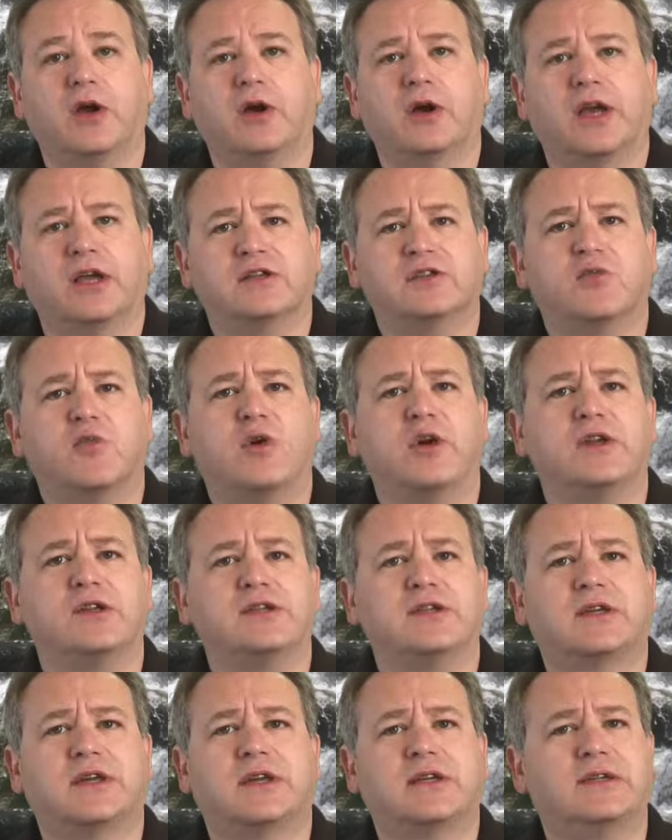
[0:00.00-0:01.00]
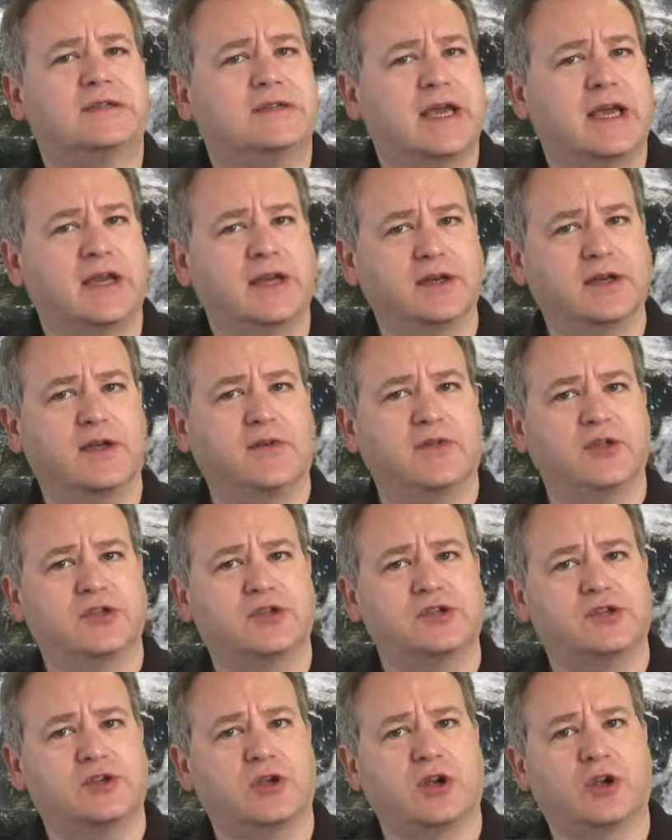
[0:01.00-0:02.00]
Okay, so what is contained in
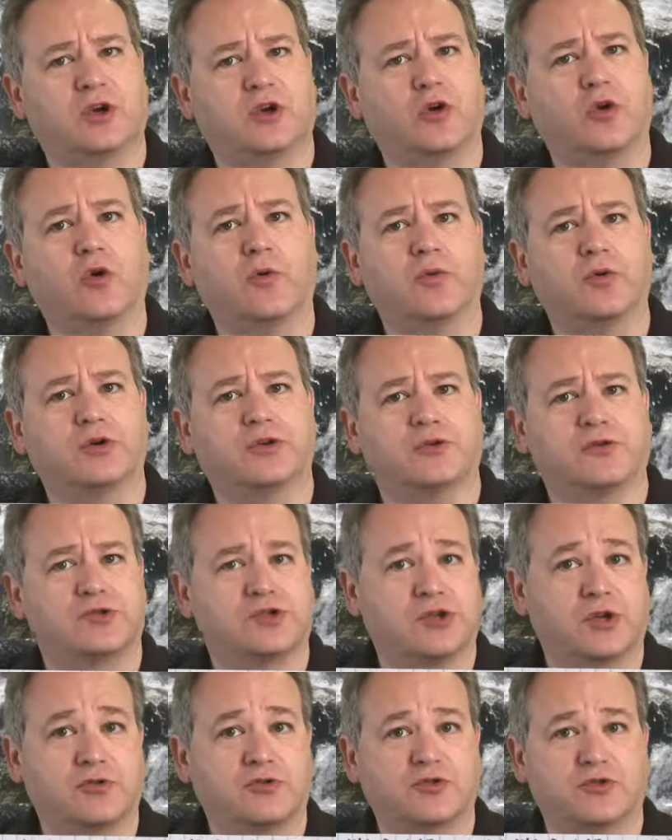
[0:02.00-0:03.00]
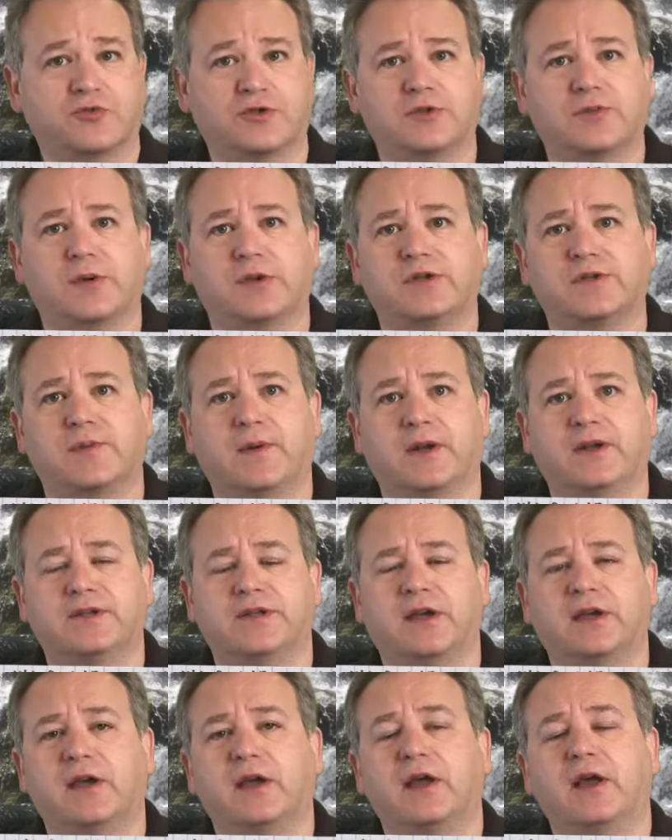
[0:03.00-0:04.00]
this uh, corporate or social
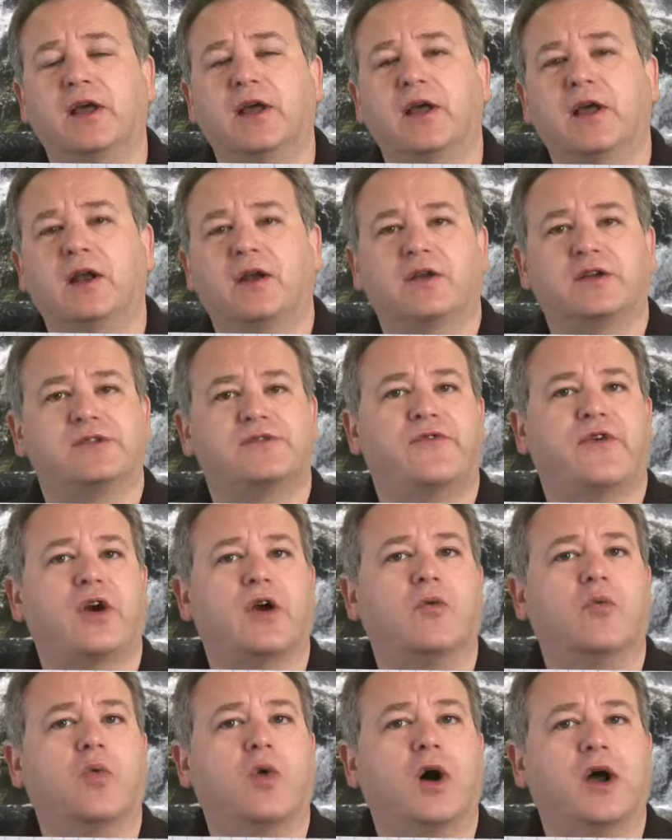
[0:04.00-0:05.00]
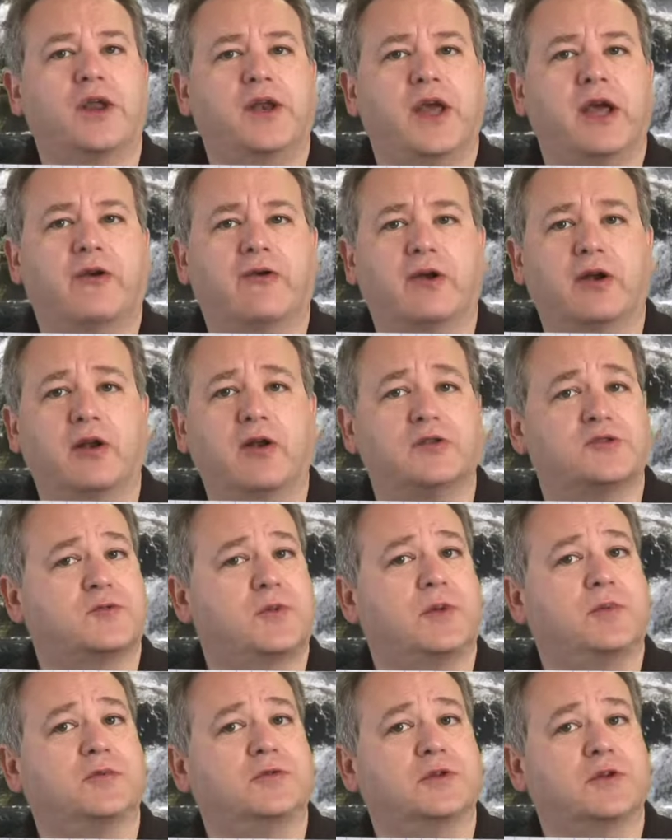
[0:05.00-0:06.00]
responsibility? Look, it's a very wide area and lots of
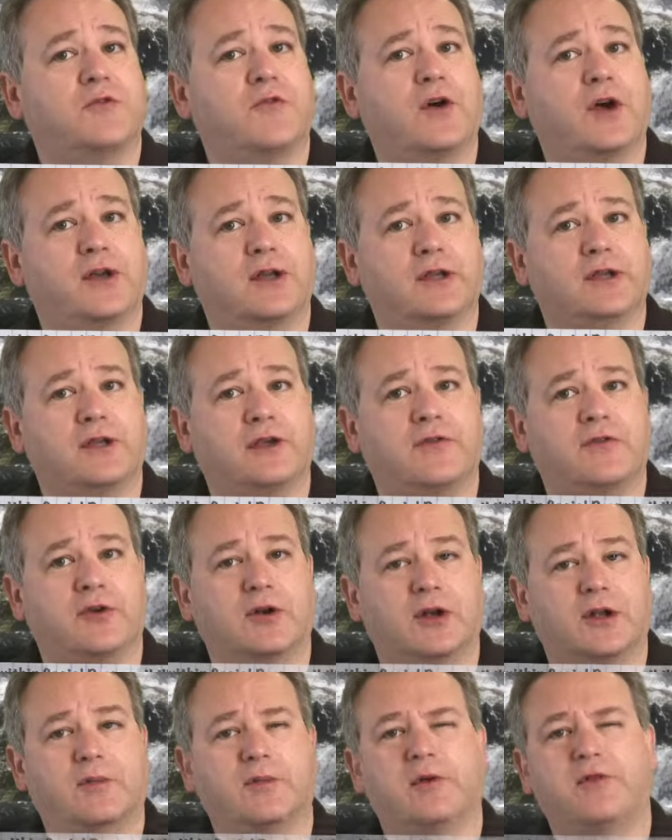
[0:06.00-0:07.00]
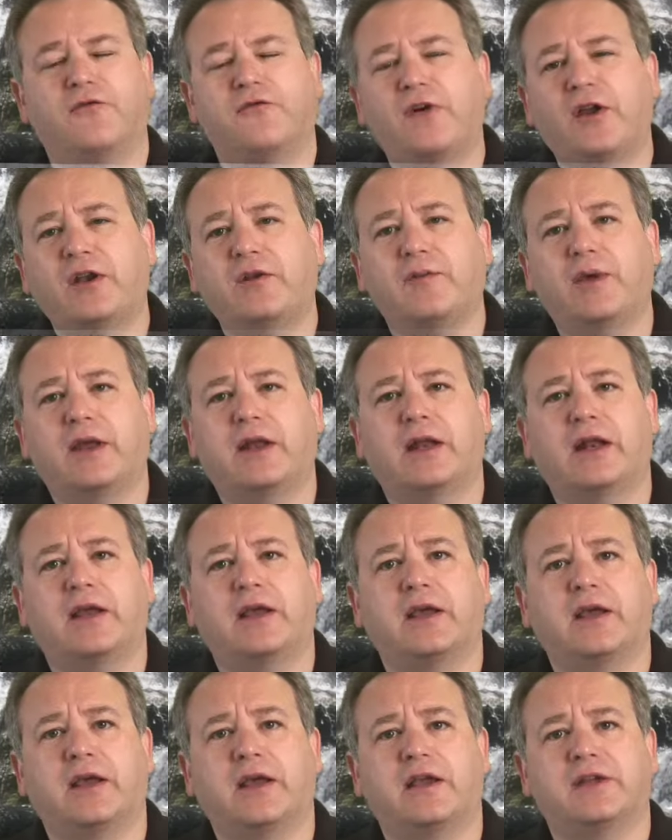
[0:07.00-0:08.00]
people define it differently, but
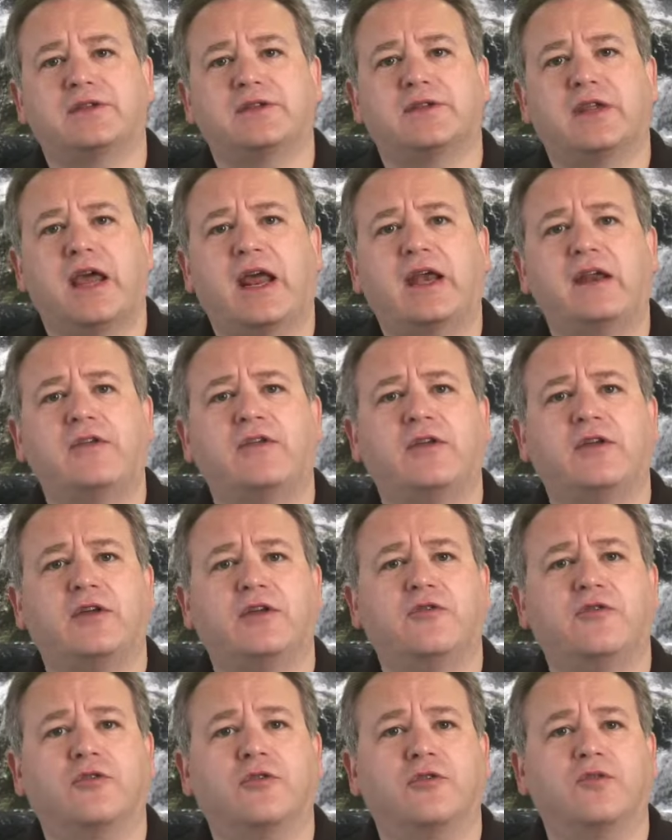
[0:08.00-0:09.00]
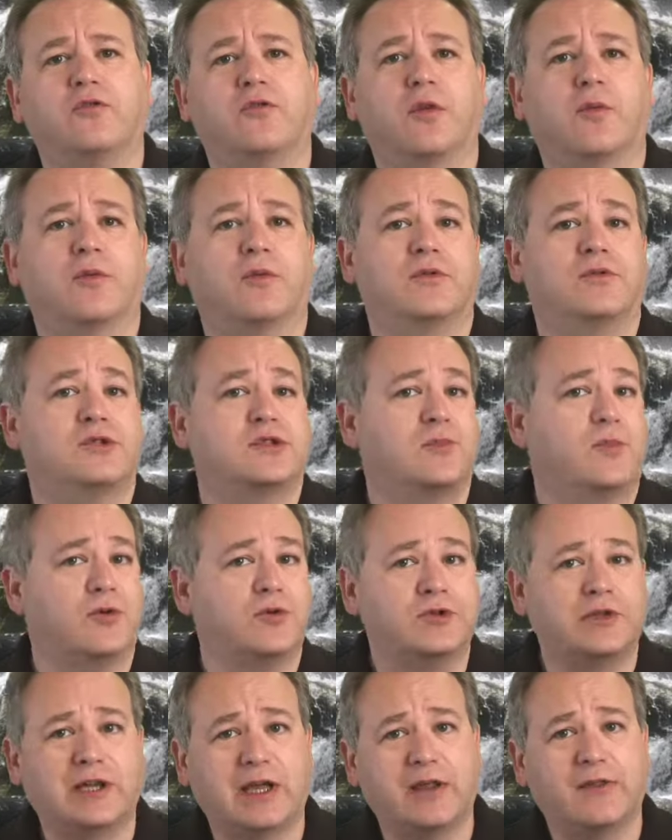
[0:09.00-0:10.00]
fundamentally, it's anything you do from
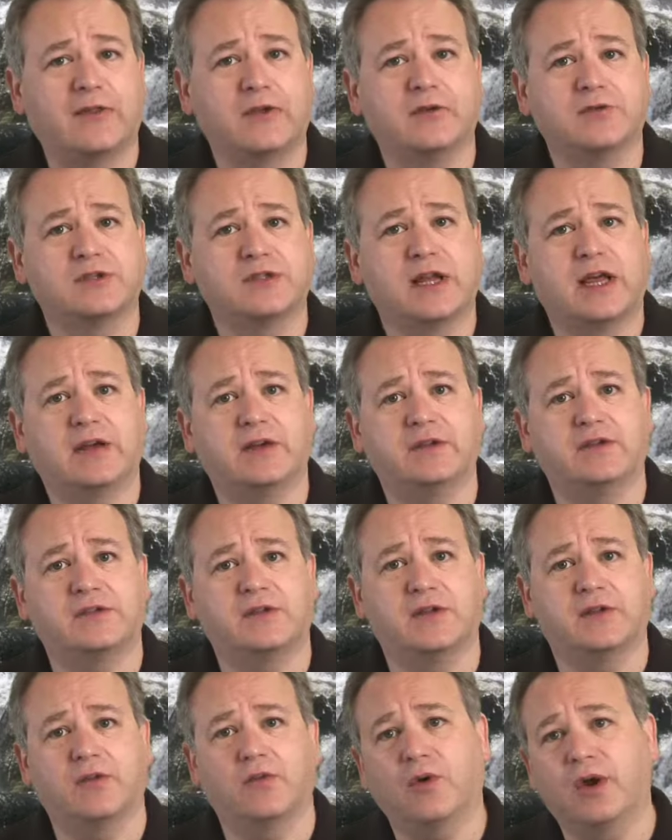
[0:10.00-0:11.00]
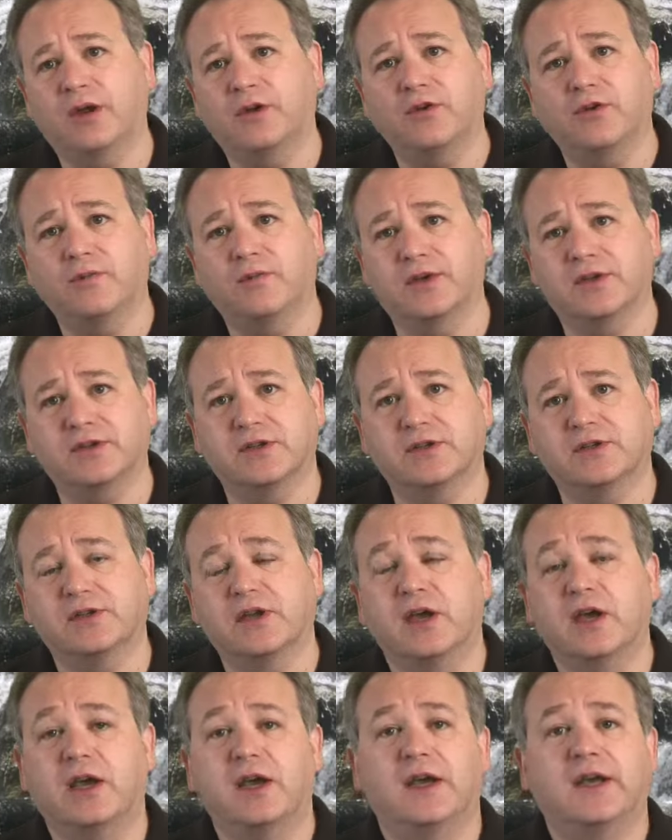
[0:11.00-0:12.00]
supporting ethical standards in the way you do business
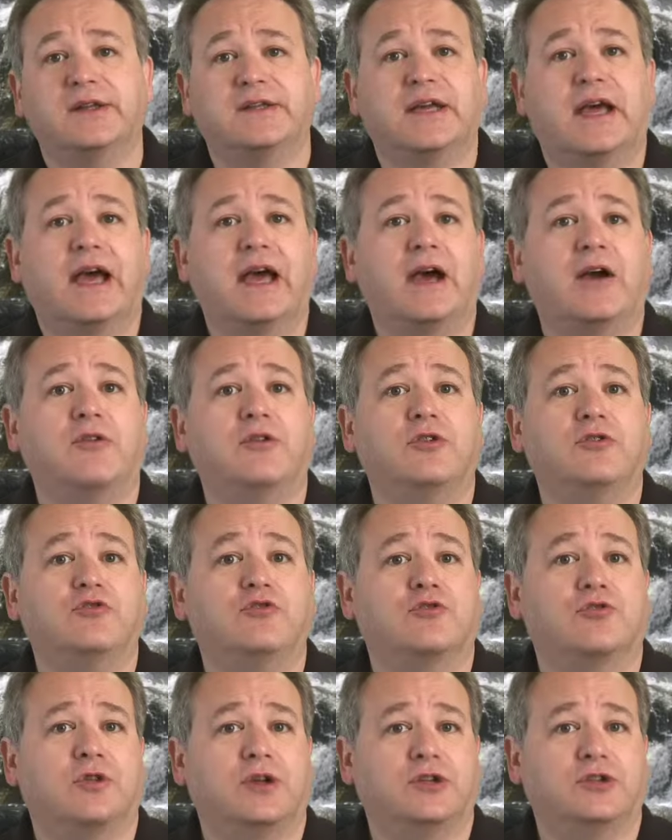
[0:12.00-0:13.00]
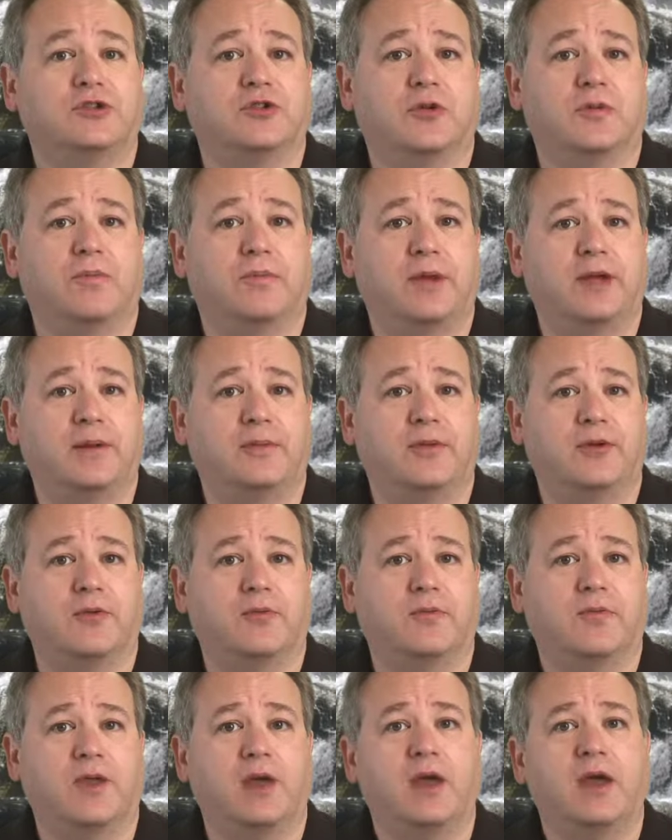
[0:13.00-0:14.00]
to how you treat your
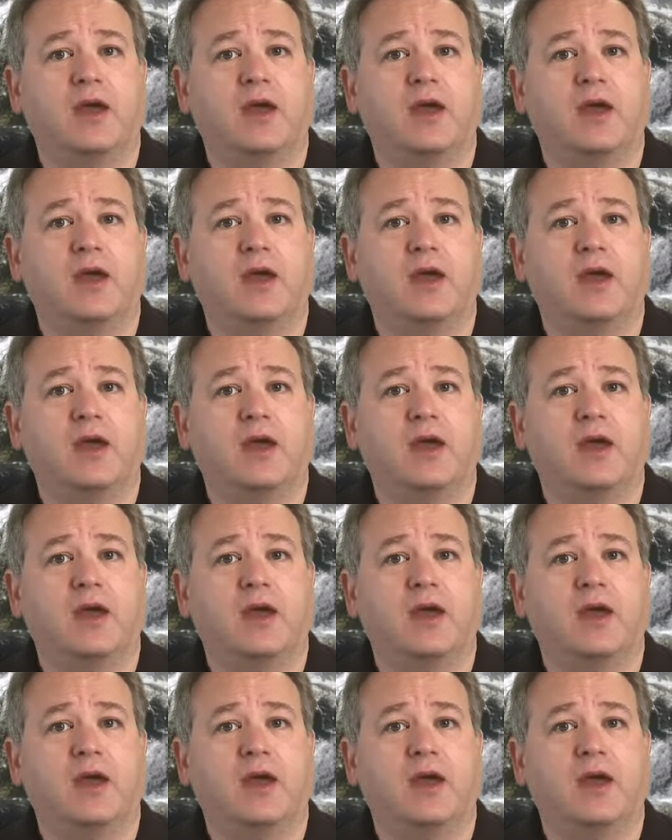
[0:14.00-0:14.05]
people.